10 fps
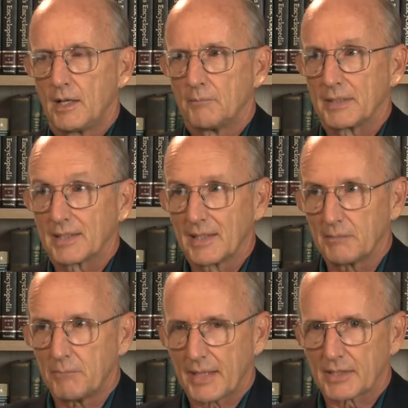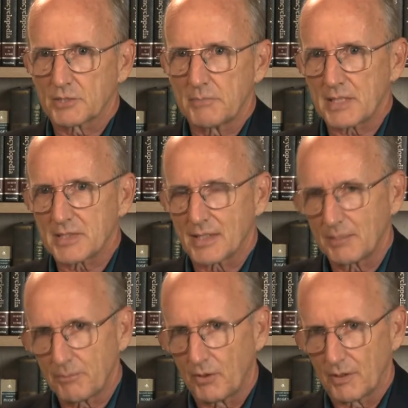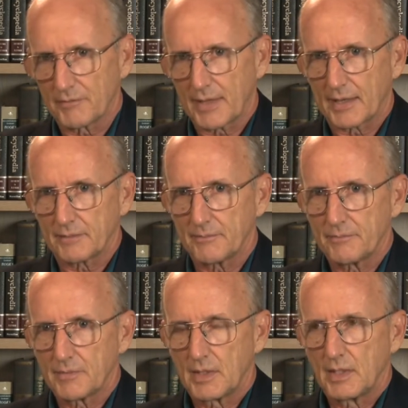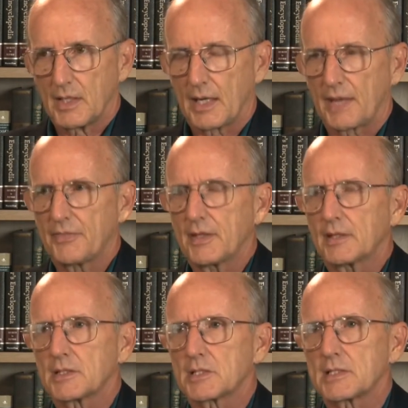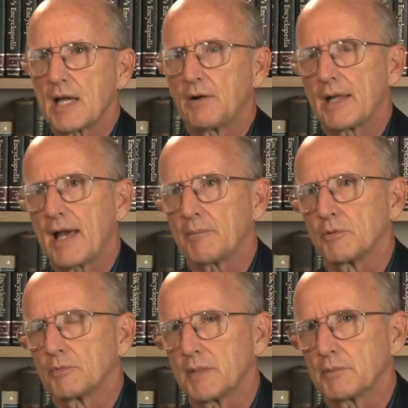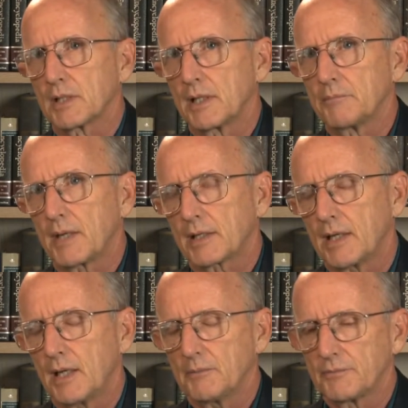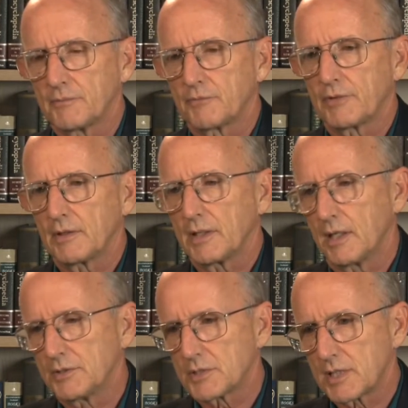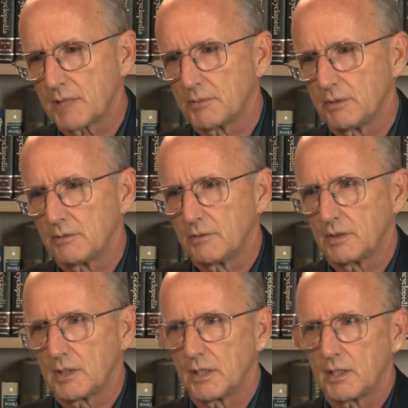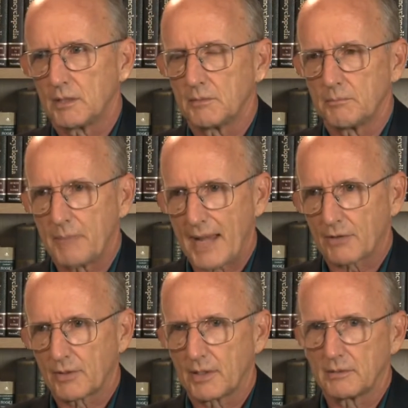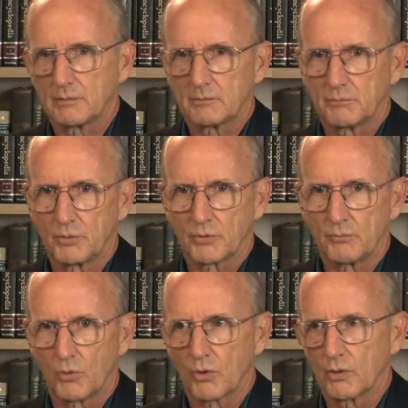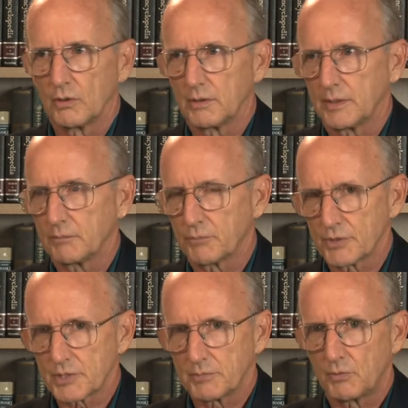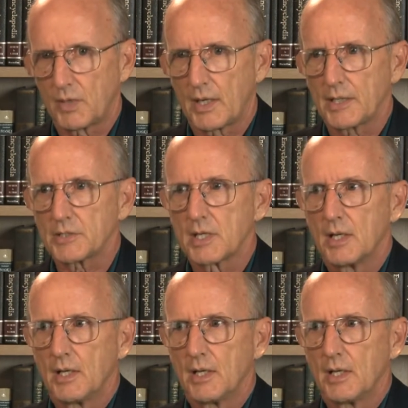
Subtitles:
But Glenn Beck is messing up all of that. And I think this is how it happened. Remember, Glenn Beck came from a fairly unstable background, both moral and principle-wise.